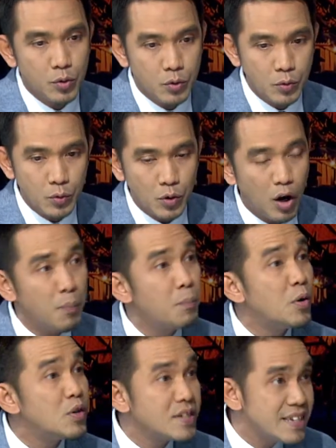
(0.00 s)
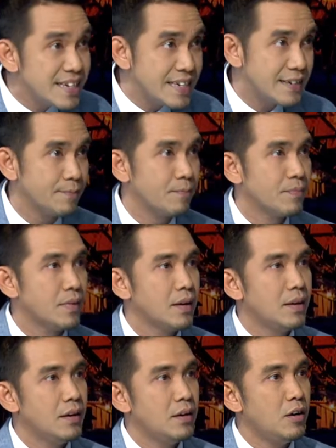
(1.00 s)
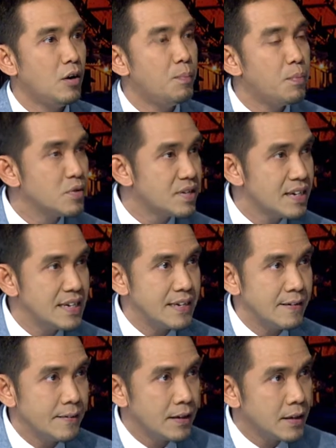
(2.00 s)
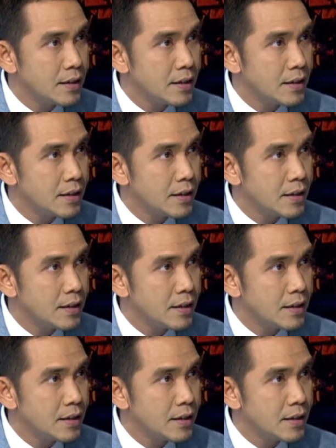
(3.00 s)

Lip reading: two opposing opposing